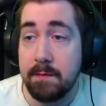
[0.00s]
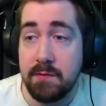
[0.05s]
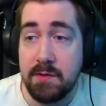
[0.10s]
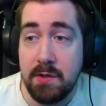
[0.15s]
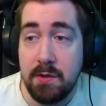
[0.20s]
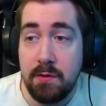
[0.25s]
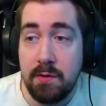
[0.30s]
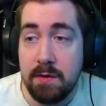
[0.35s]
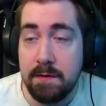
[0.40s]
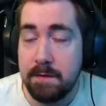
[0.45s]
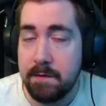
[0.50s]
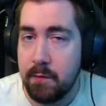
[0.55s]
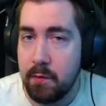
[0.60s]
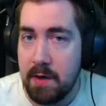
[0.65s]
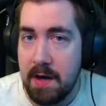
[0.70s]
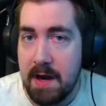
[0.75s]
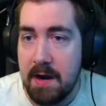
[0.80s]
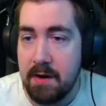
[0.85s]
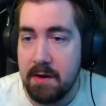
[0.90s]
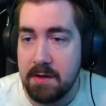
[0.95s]
2 to 4
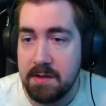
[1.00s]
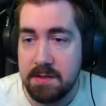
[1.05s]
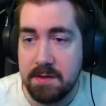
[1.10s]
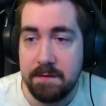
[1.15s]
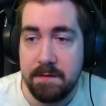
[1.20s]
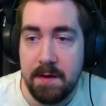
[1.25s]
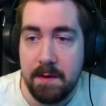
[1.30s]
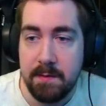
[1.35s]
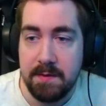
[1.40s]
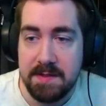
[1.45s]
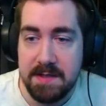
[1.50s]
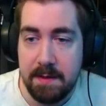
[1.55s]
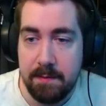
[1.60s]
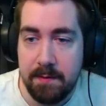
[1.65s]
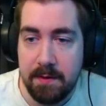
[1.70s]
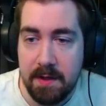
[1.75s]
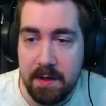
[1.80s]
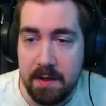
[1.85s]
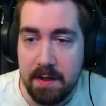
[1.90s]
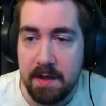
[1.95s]
hours to farm a
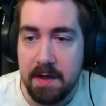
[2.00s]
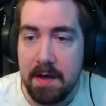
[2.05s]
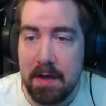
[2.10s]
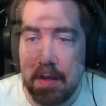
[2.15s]
tabula.